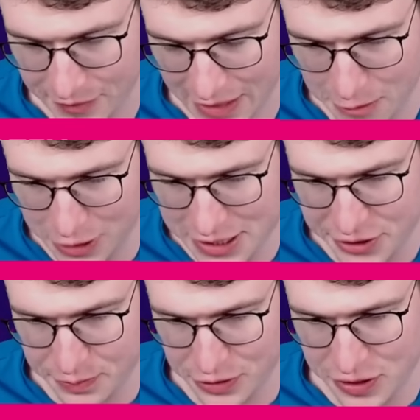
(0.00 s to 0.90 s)
And what is he
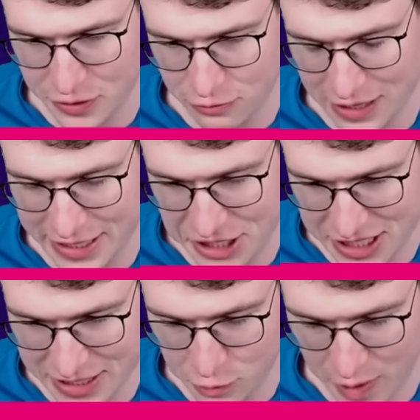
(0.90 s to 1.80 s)
supposed to do, right? He just
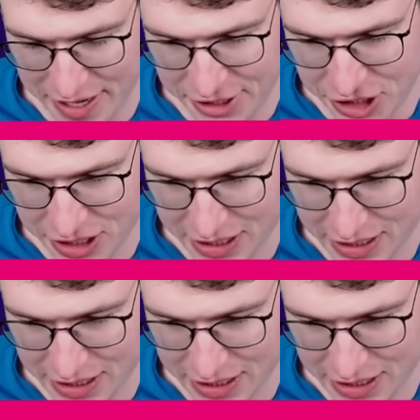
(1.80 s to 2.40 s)
has Rage.